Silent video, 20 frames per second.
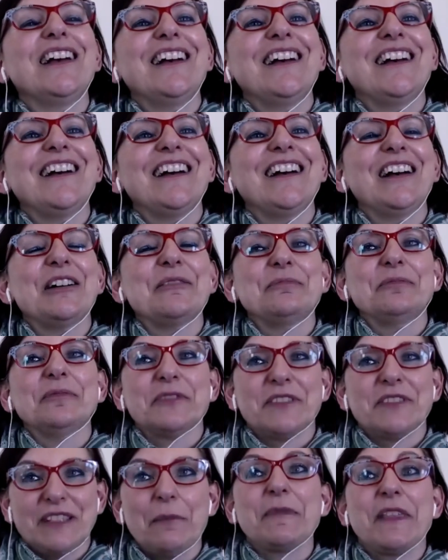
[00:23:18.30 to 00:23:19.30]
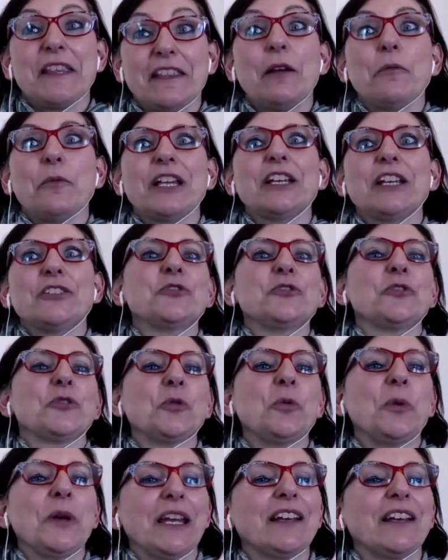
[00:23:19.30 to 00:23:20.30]
Um, something that we can do
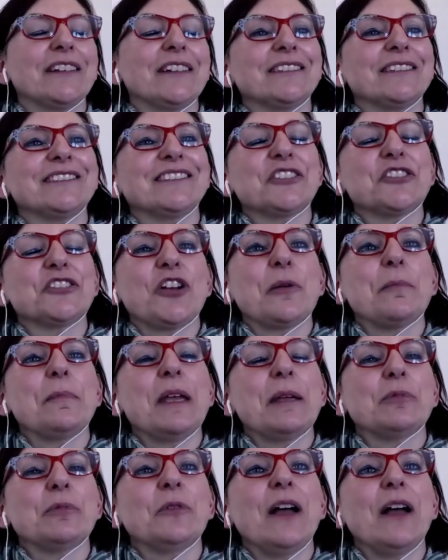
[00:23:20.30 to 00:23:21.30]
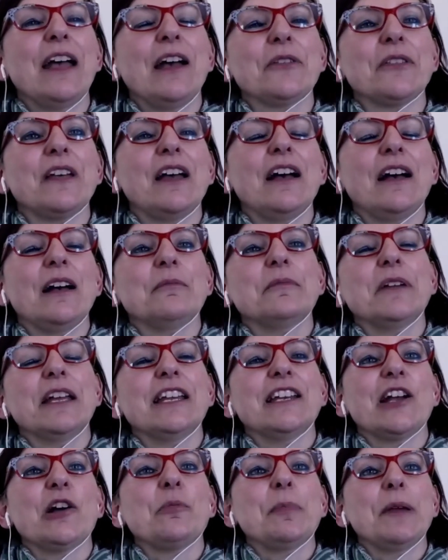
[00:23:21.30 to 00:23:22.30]
quick and show people how um,
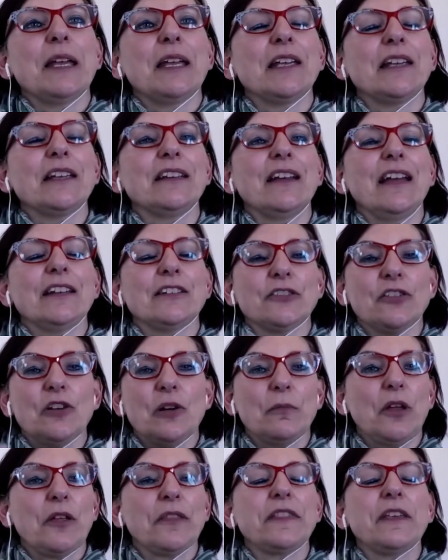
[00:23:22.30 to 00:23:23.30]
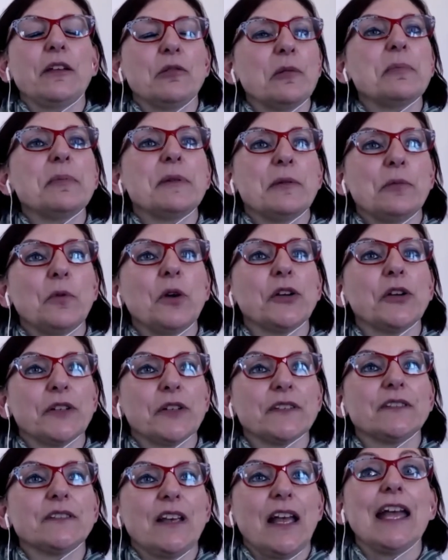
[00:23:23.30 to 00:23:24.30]
NLP and timeline therapy work
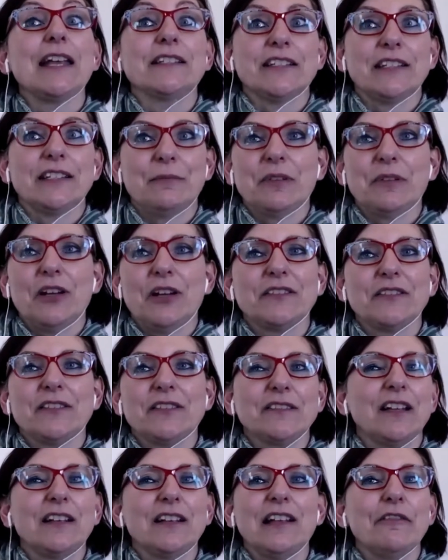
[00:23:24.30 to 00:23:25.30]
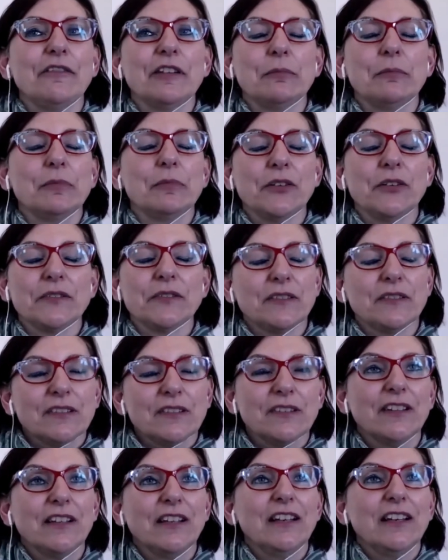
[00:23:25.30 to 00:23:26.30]
and hypnosis. I love hypnosis.
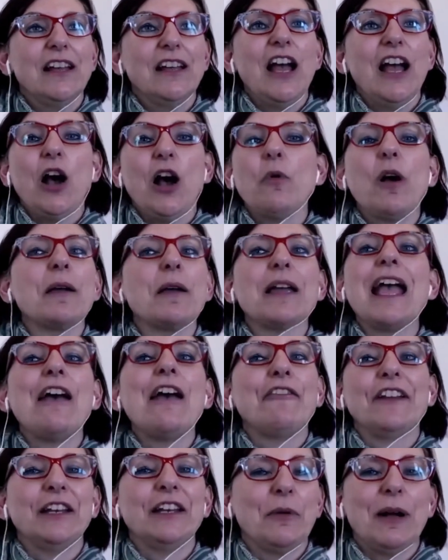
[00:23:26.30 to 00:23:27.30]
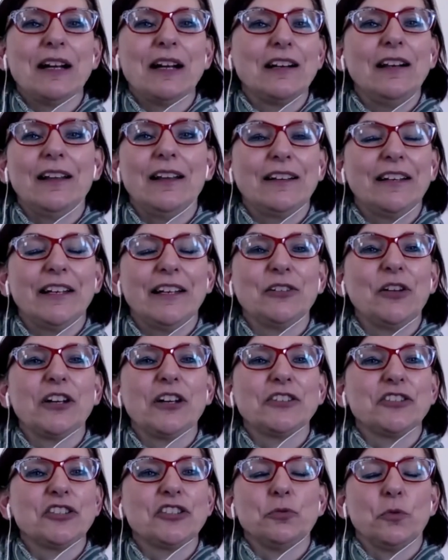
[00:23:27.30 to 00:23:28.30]
I won't have anyone clucking like
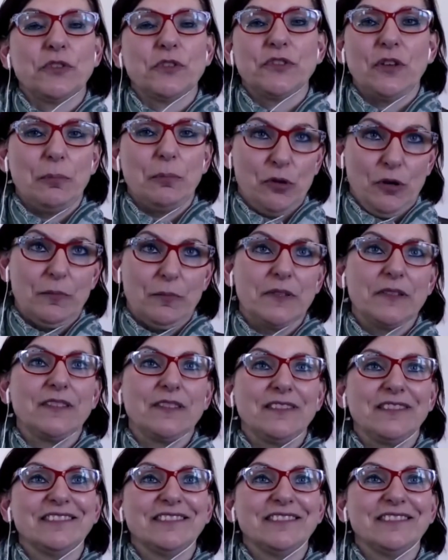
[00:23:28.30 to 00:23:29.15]
chooks, I promise.